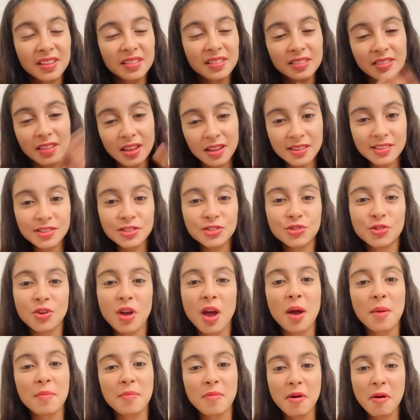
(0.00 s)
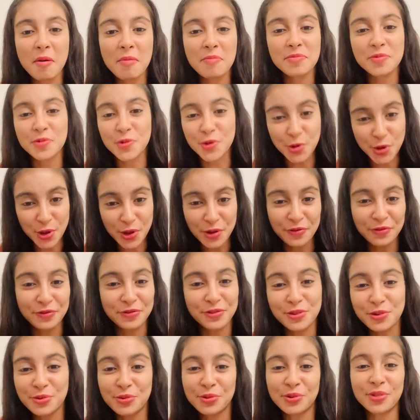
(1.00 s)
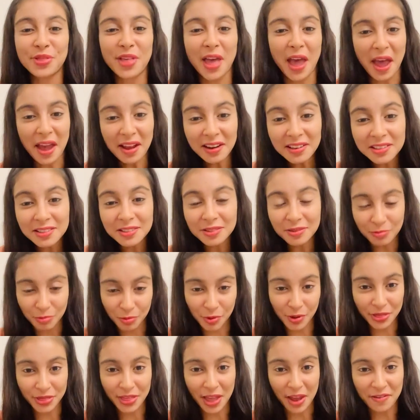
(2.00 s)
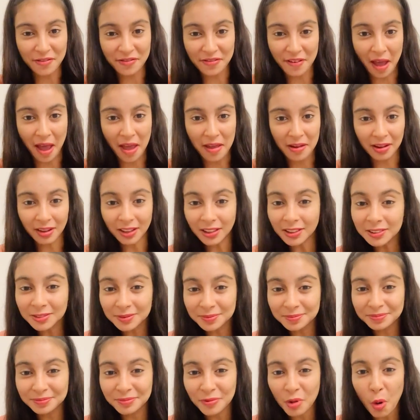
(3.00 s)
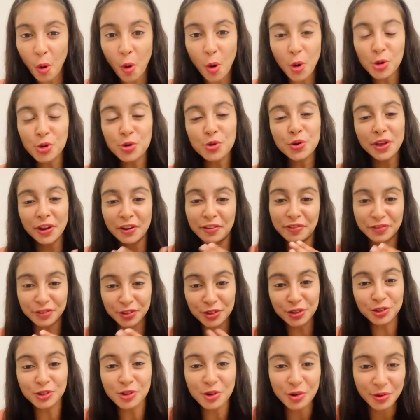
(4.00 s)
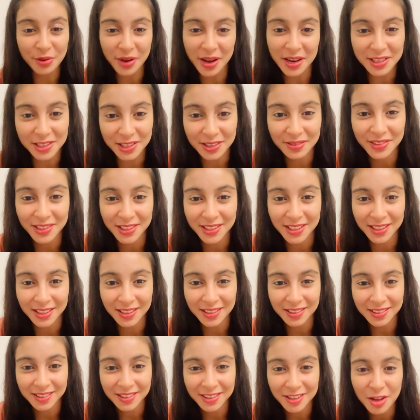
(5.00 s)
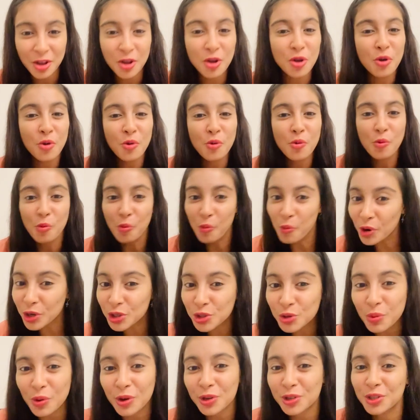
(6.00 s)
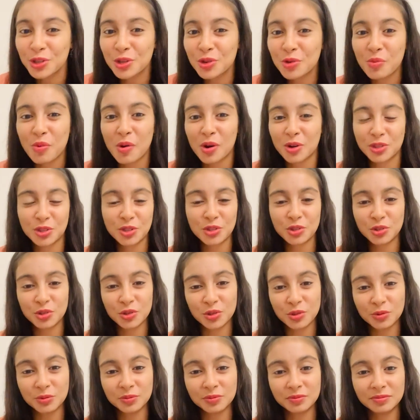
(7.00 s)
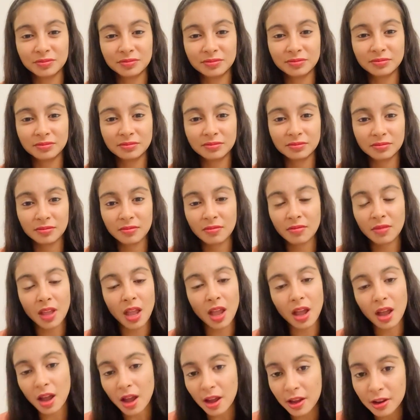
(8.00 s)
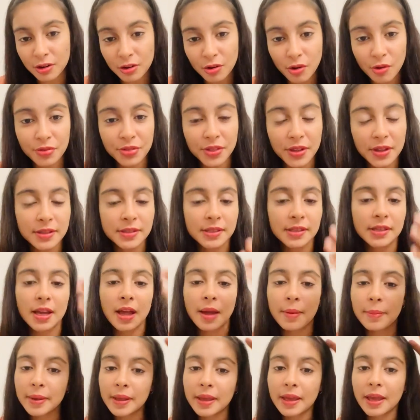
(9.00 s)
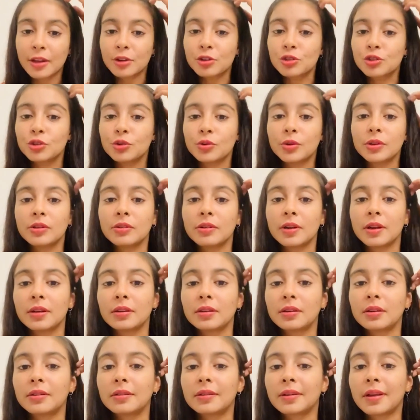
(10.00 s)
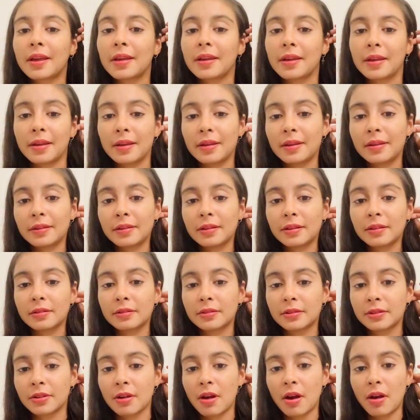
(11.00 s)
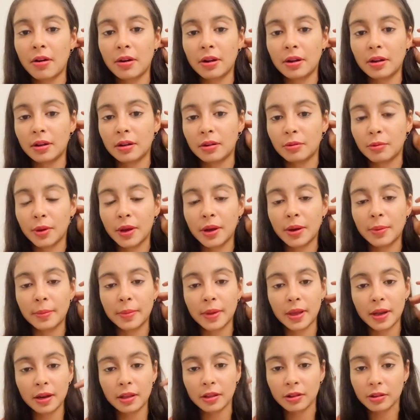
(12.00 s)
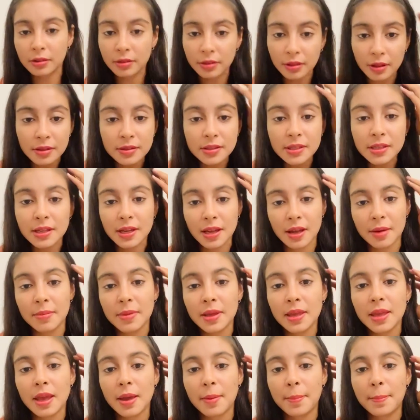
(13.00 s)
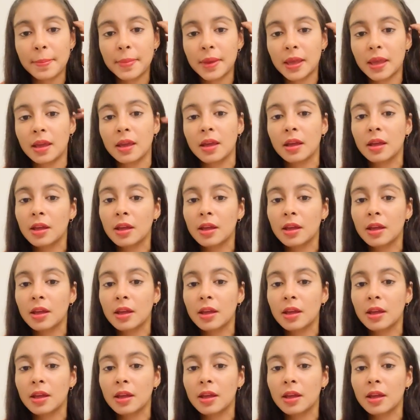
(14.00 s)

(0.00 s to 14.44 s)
There's drama. You can fuel that with that fire, or you can fuel your creativity. Which one do you want to do? I know things are coming at you and you're like, okay, Zara, wait a minute. Things are coming at me.